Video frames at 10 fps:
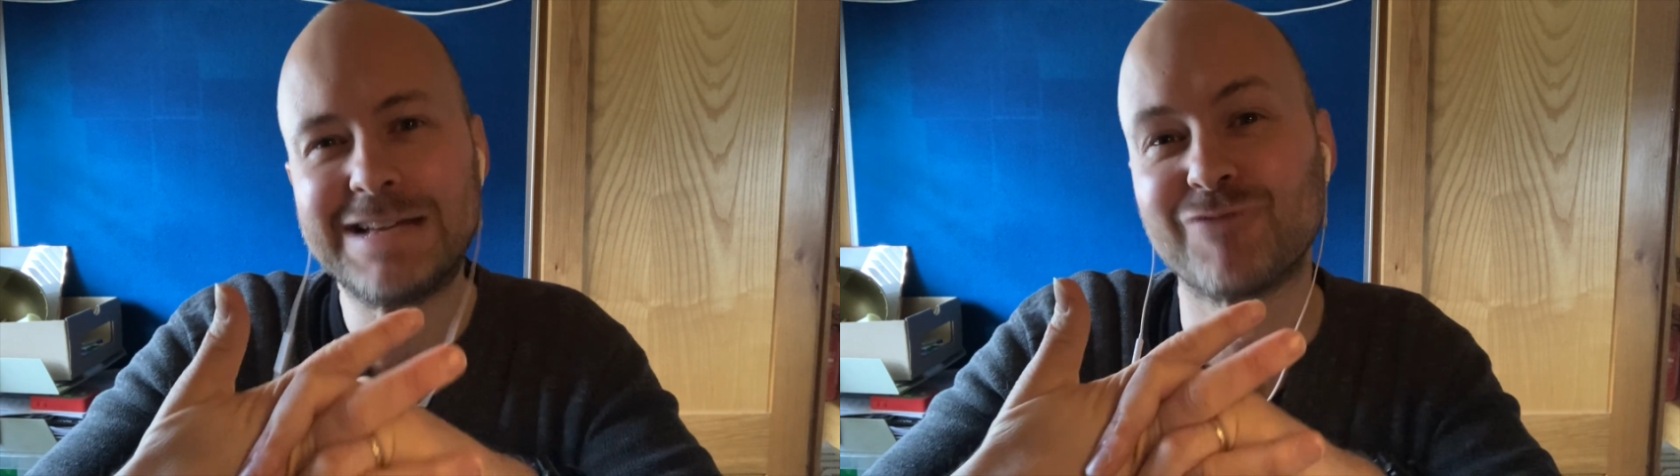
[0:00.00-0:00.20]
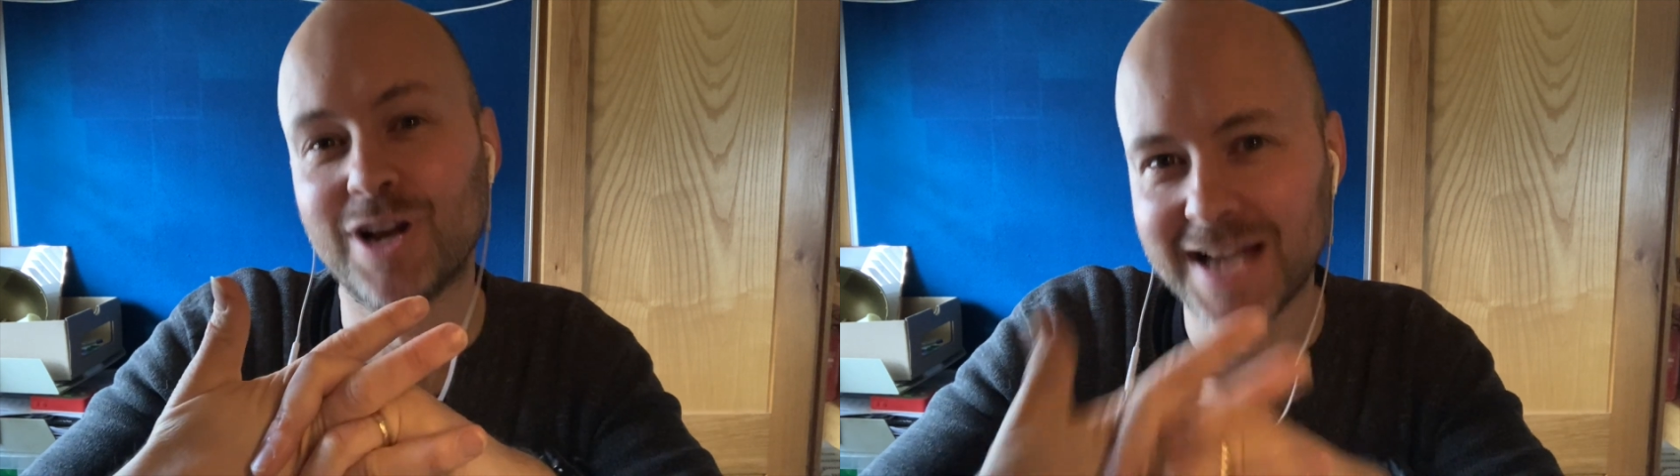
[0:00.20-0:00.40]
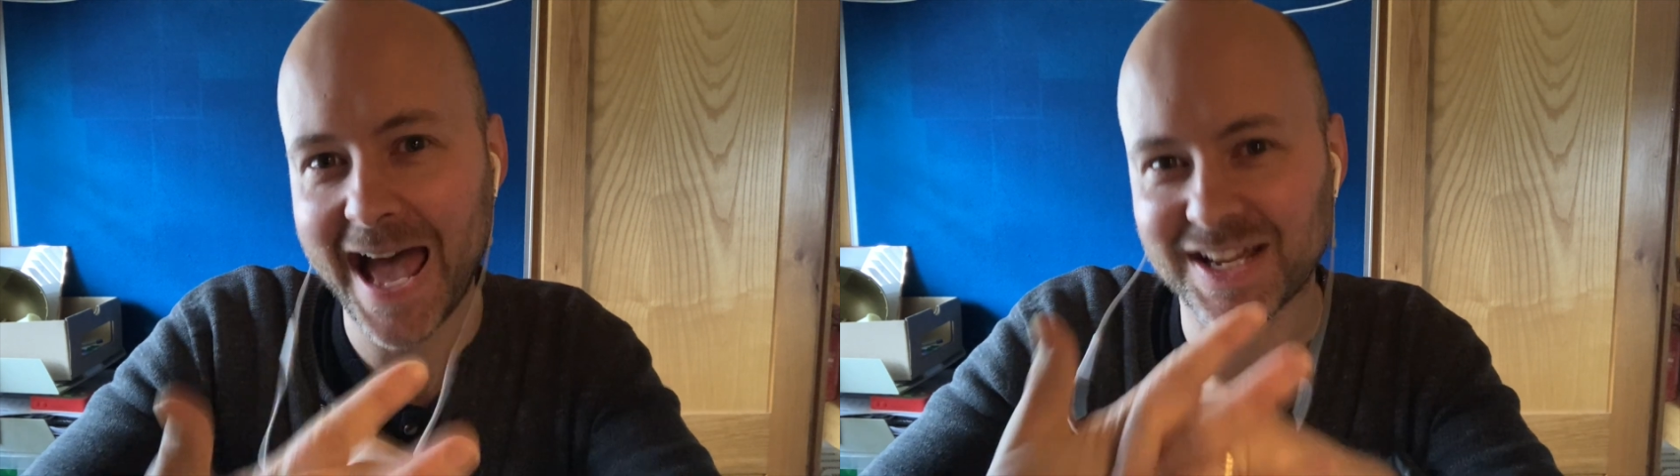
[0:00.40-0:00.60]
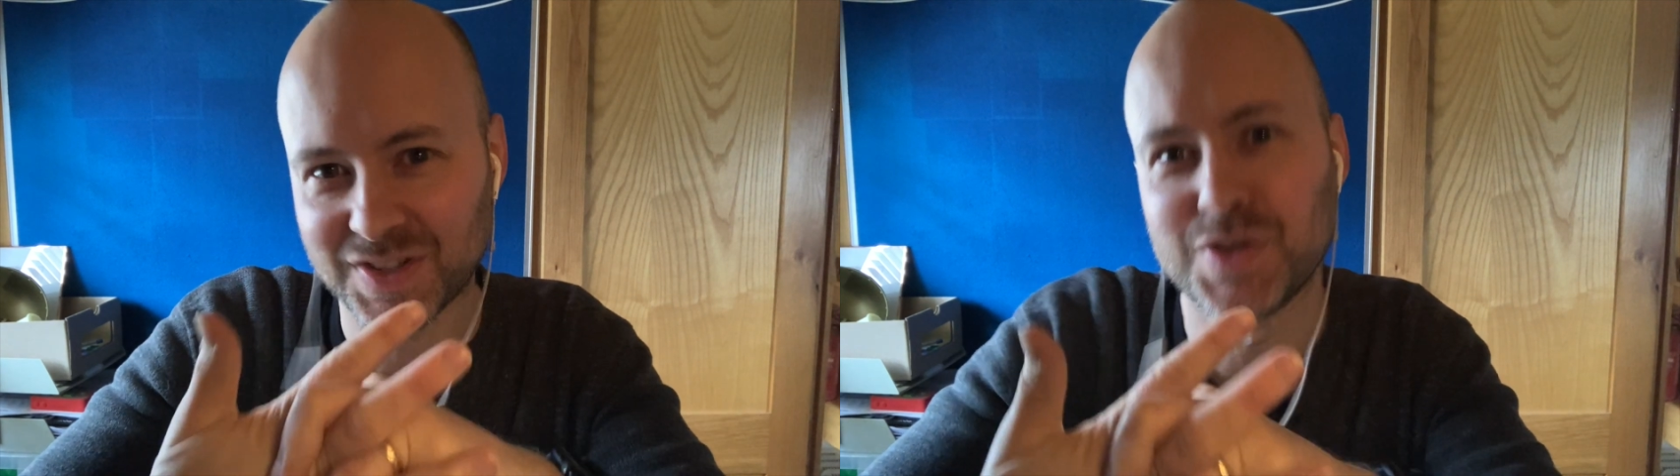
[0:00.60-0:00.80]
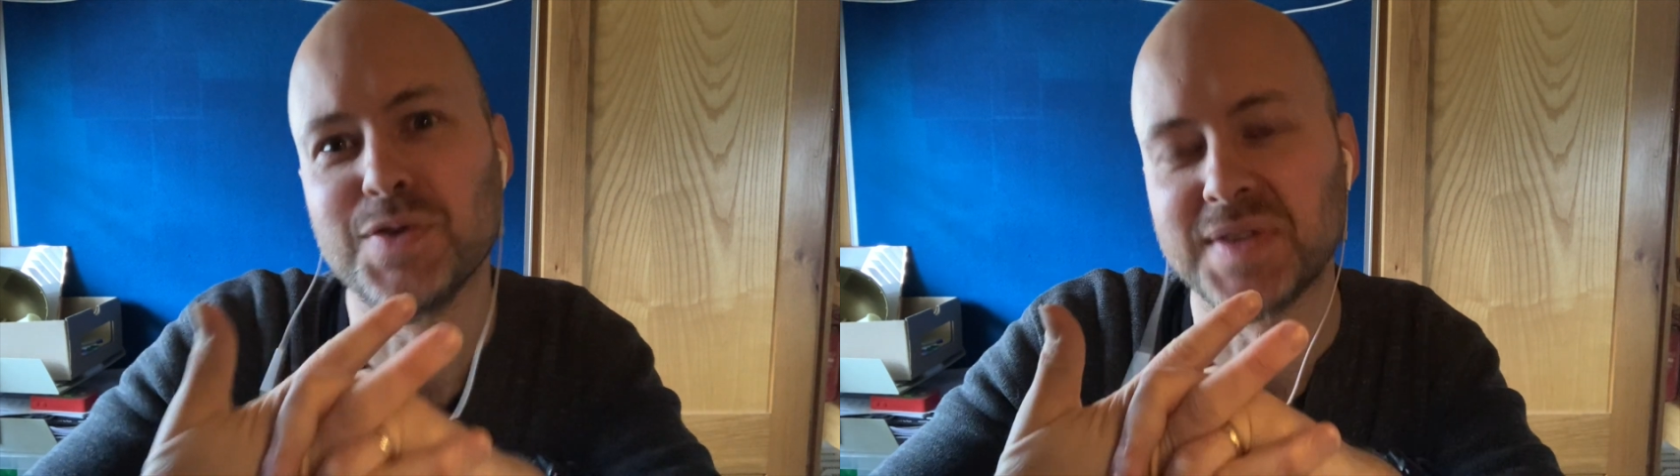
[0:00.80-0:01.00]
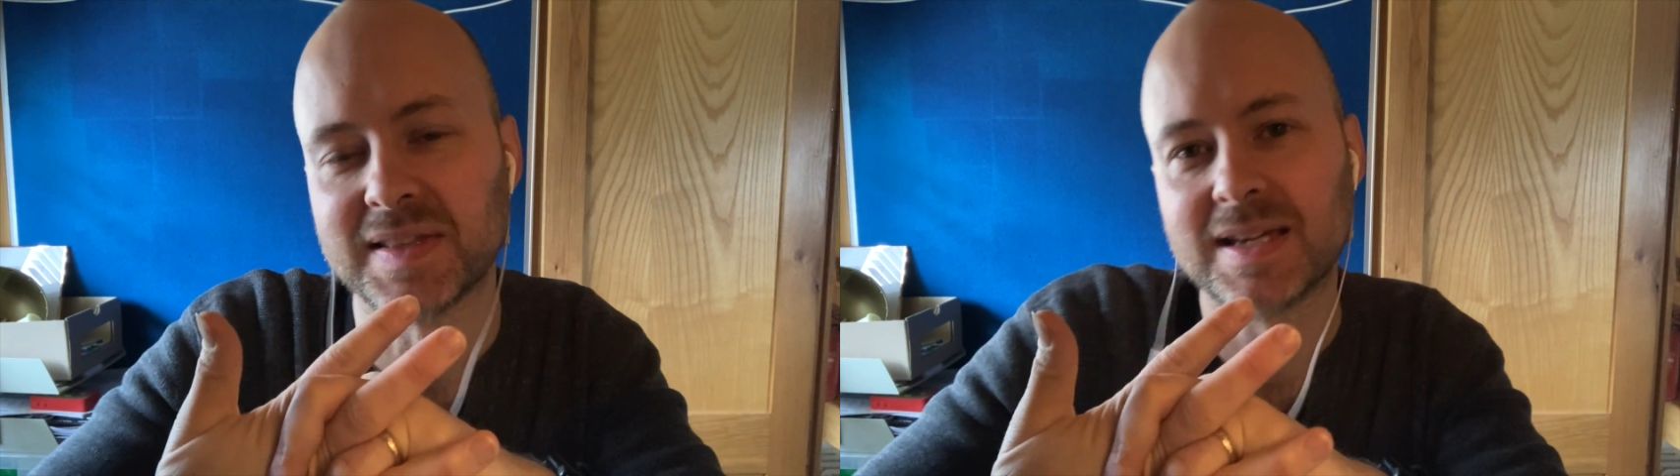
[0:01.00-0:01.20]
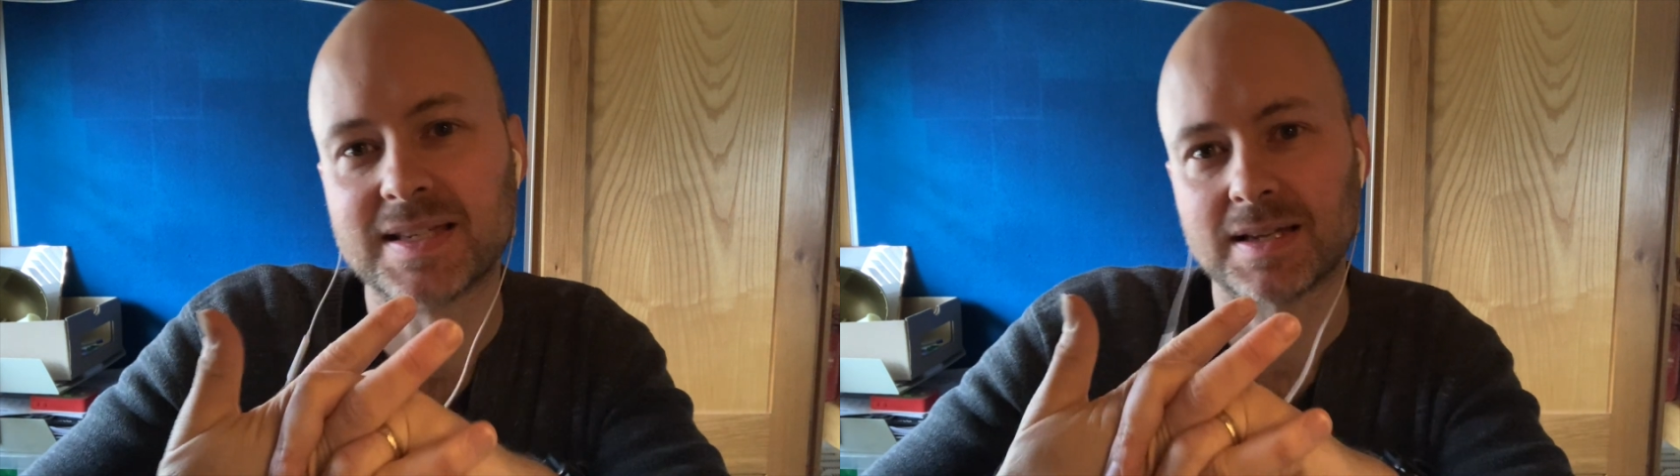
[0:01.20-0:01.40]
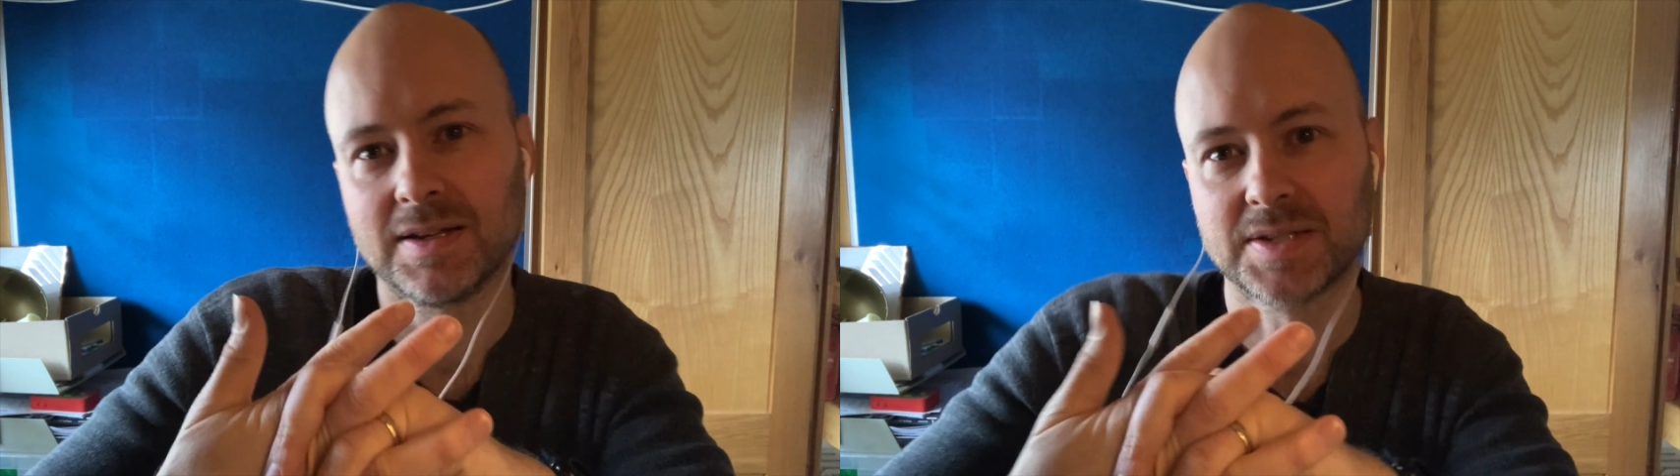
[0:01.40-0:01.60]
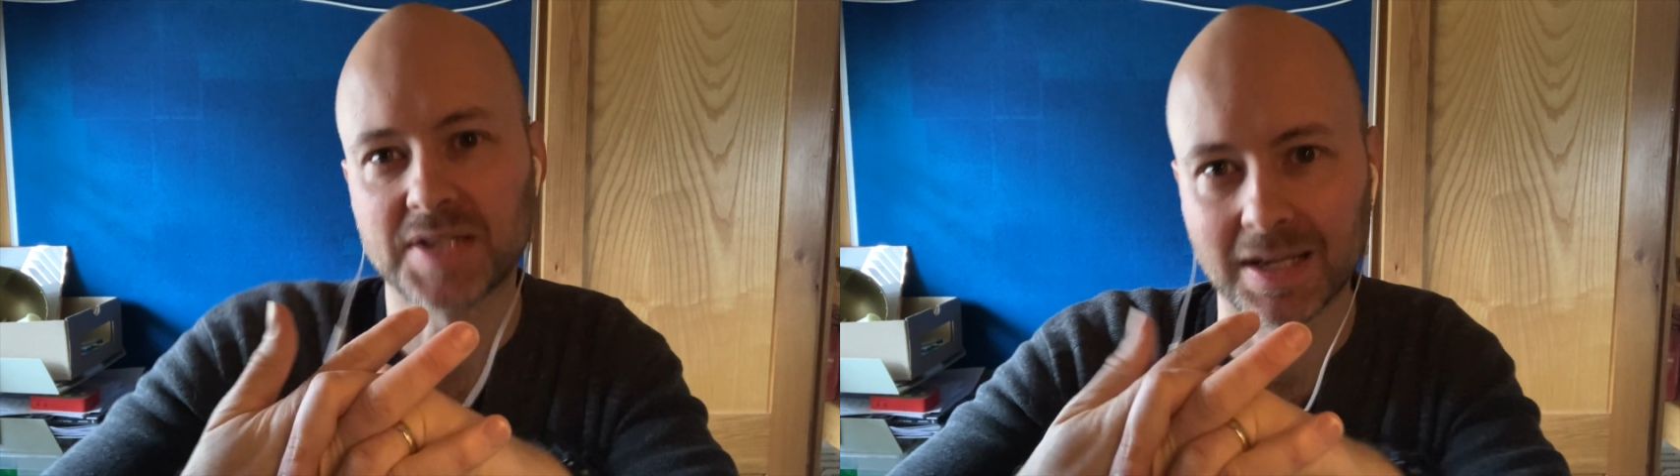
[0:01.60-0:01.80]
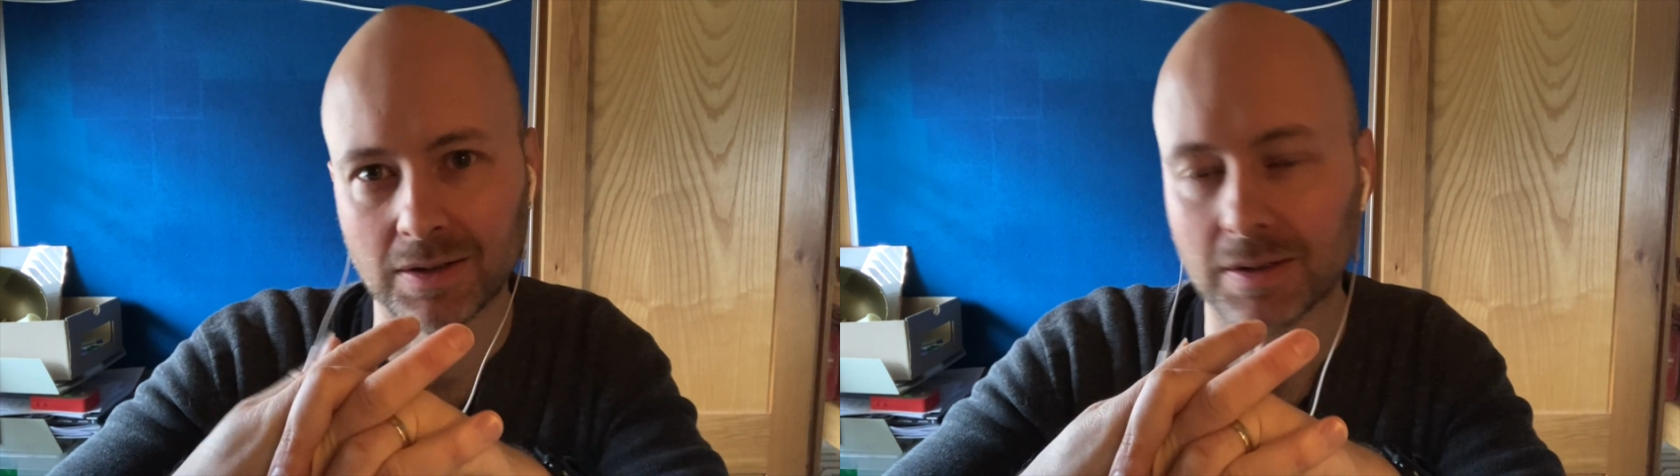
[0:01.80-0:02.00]
relax using this
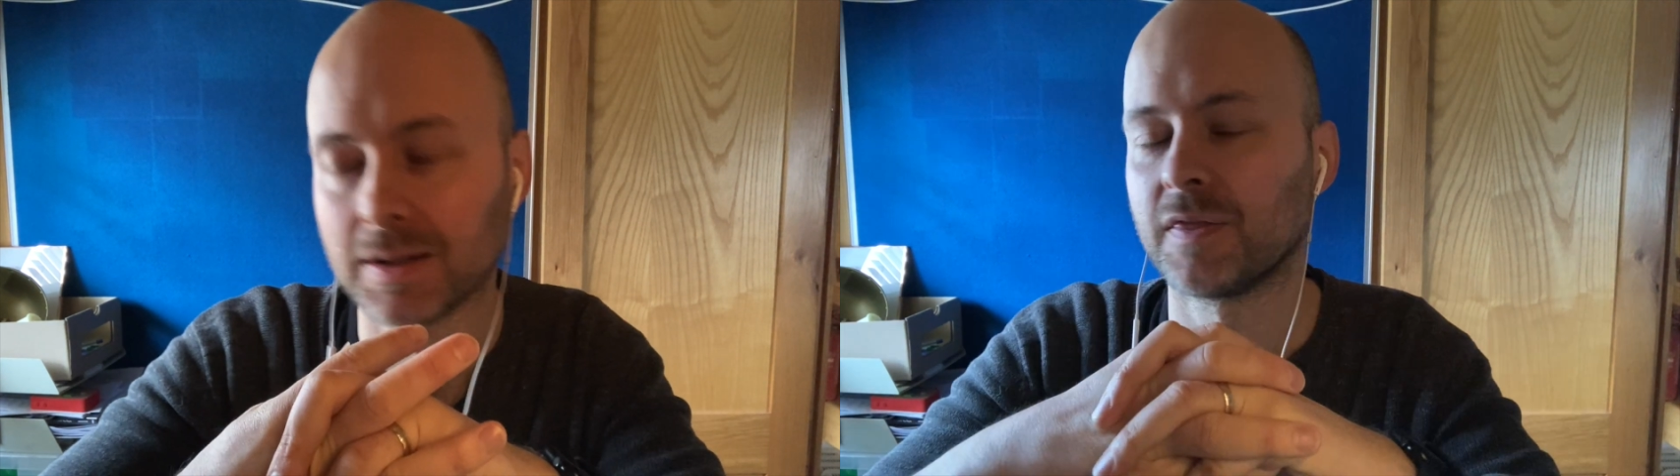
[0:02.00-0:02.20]
until